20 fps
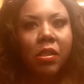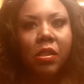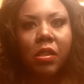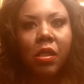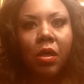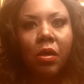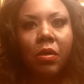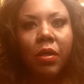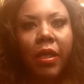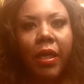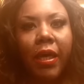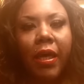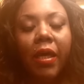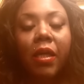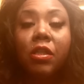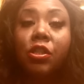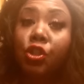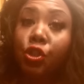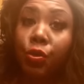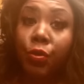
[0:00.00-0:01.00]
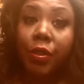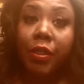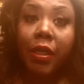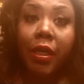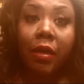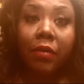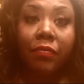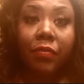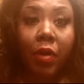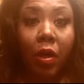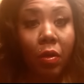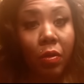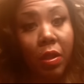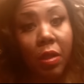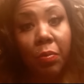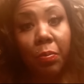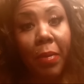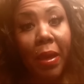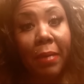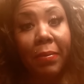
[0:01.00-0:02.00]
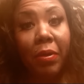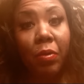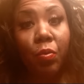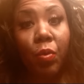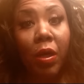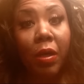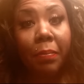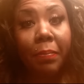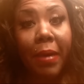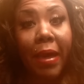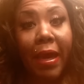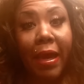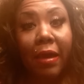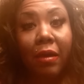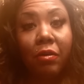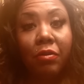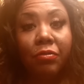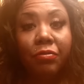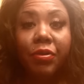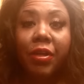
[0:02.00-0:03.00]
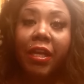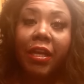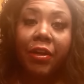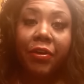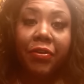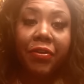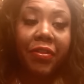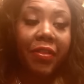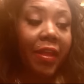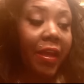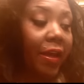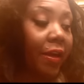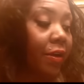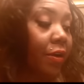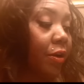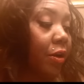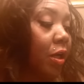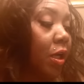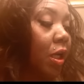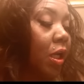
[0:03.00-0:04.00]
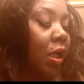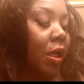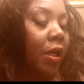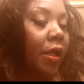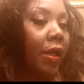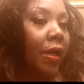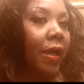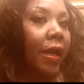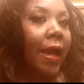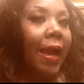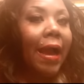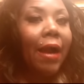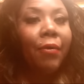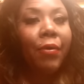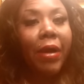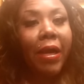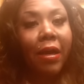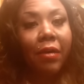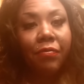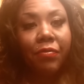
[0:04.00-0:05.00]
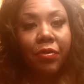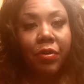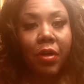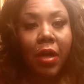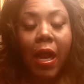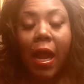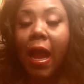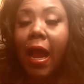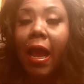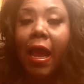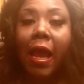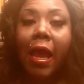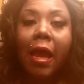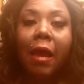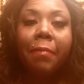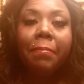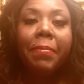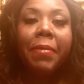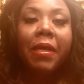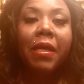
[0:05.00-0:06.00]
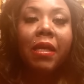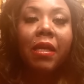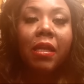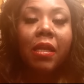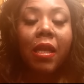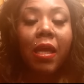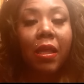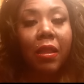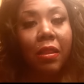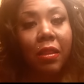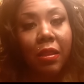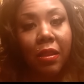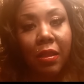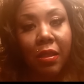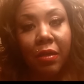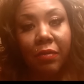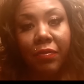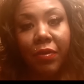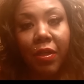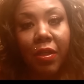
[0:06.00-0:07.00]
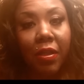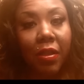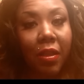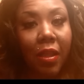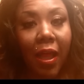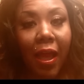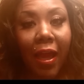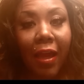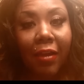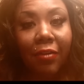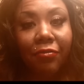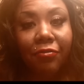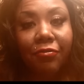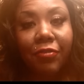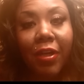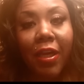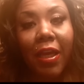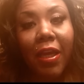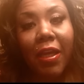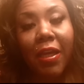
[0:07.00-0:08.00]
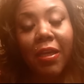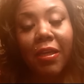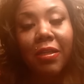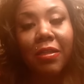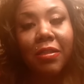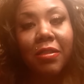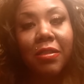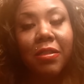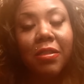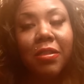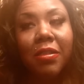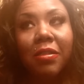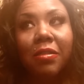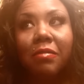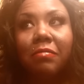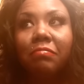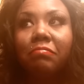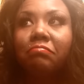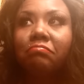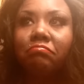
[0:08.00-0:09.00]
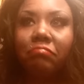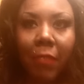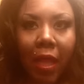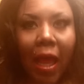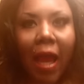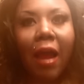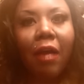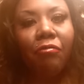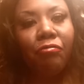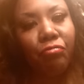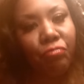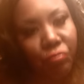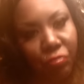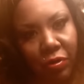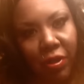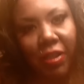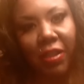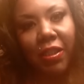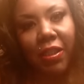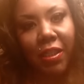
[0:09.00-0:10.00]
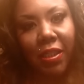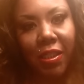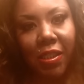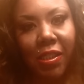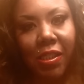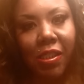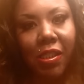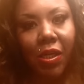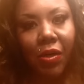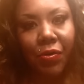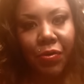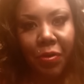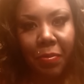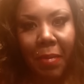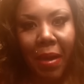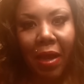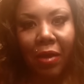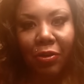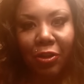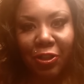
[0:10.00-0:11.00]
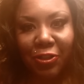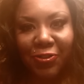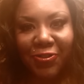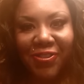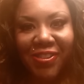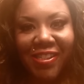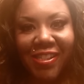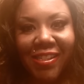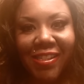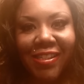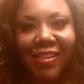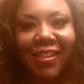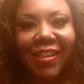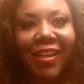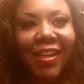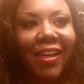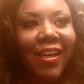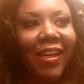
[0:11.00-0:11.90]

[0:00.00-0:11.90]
So yeah, sure enough, only maybe one pound here and there. However, I have been living life and not really concerned about losing.